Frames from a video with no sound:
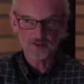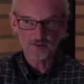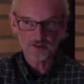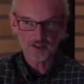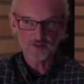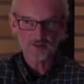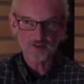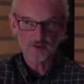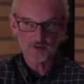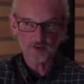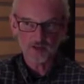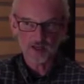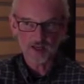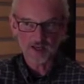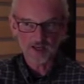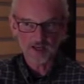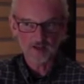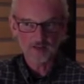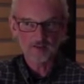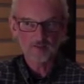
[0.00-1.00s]
the extent that you
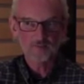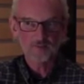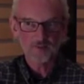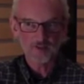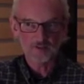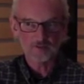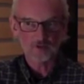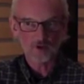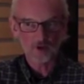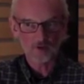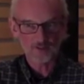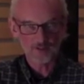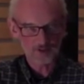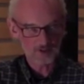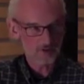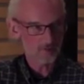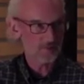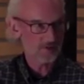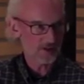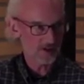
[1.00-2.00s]
can, involving
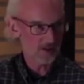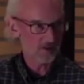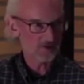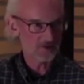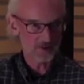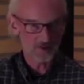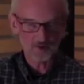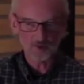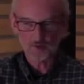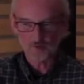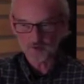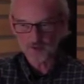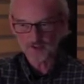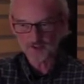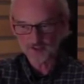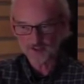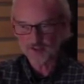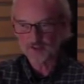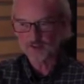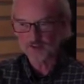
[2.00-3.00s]
somebody else in your
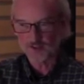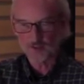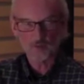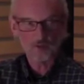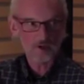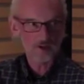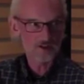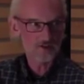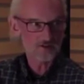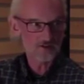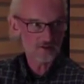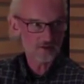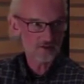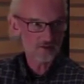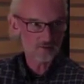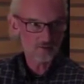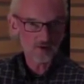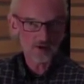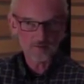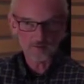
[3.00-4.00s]
project in some way
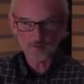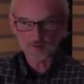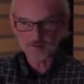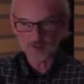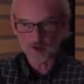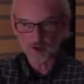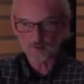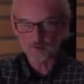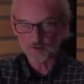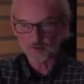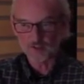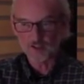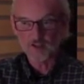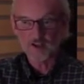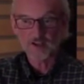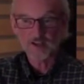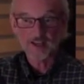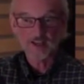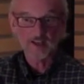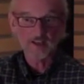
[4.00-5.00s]
is probably helpful.
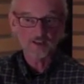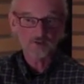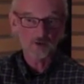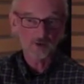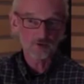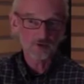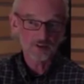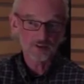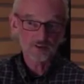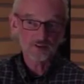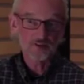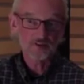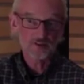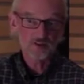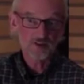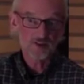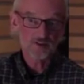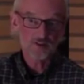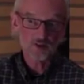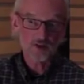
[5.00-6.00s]
Again, if only
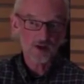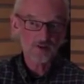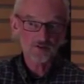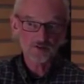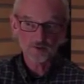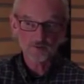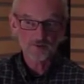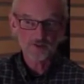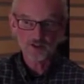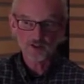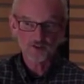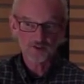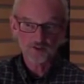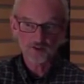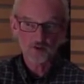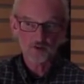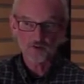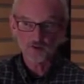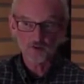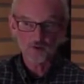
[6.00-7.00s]
that you have somebody else
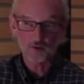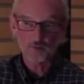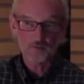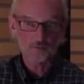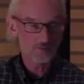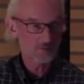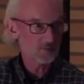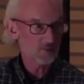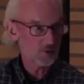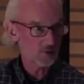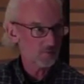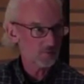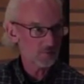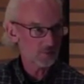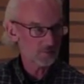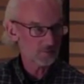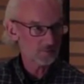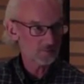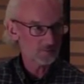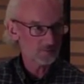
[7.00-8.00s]
there that you're
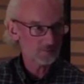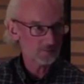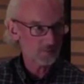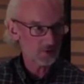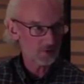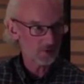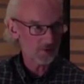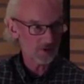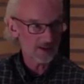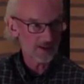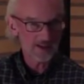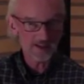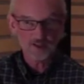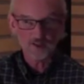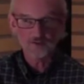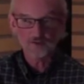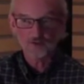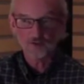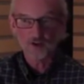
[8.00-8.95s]
playing it in